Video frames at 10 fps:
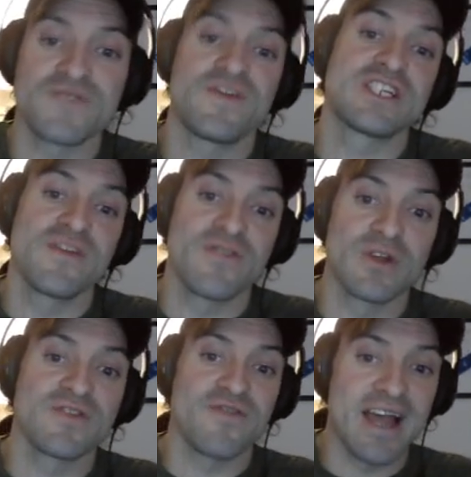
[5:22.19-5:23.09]
fishing for
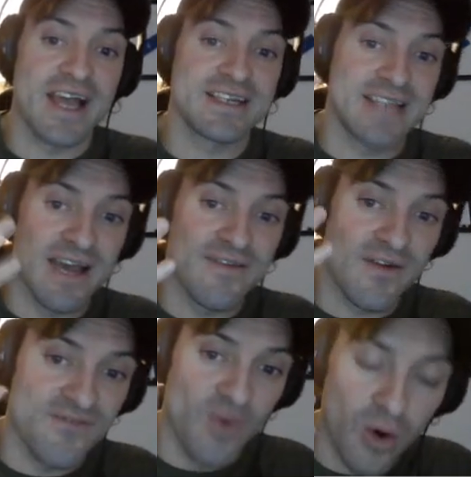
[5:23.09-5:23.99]
those flat dev
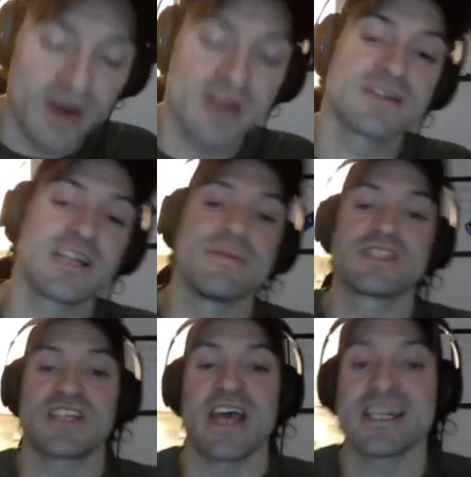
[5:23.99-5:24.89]
4 damage
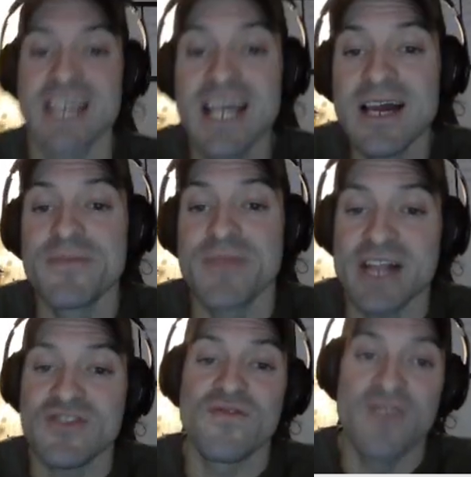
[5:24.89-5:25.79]
attacks.
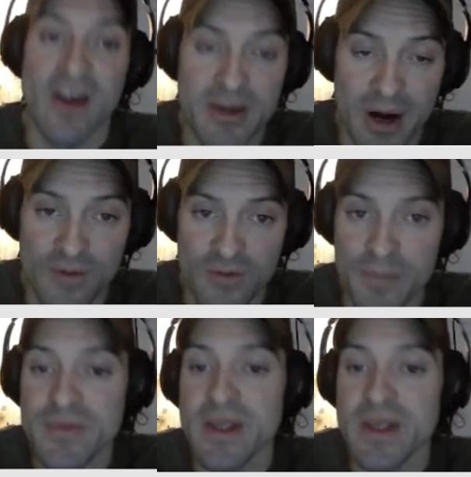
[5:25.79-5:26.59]
That's very powerful.